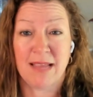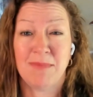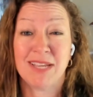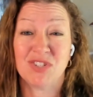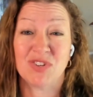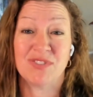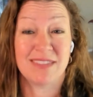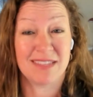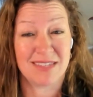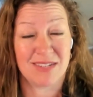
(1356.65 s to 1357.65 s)
And make sure
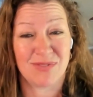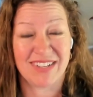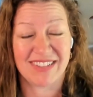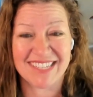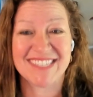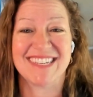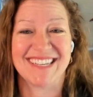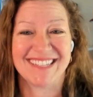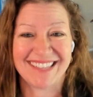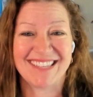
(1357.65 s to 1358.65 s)
that this is realistic,
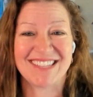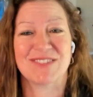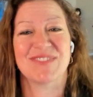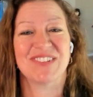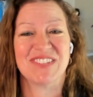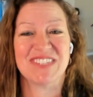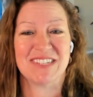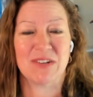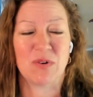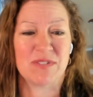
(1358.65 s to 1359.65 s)
that these are
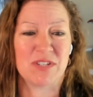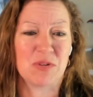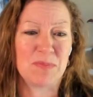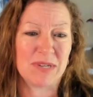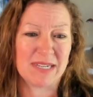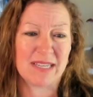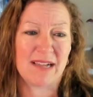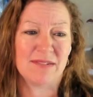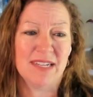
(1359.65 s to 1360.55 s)
realistic goals that you're putting down.